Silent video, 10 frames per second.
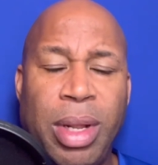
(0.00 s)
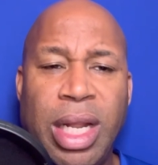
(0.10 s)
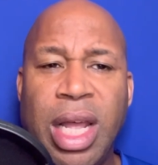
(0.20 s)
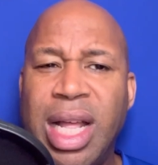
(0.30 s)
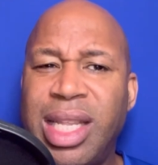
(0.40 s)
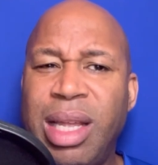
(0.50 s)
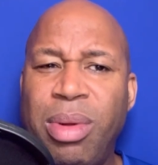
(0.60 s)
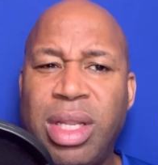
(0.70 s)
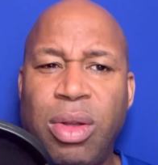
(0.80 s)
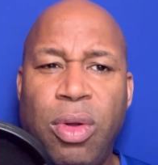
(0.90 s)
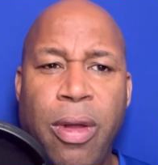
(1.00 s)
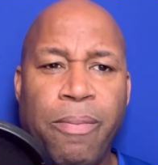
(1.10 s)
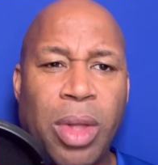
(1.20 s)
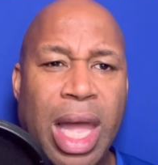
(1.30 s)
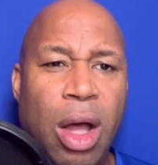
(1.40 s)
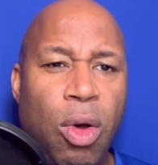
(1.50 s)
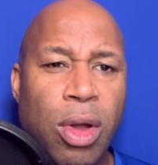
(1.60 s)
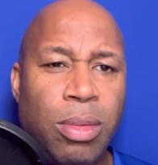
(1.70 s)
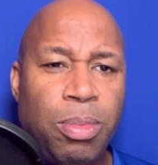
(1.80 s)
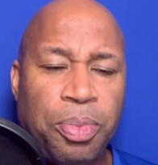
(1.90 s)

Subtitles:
And similar to how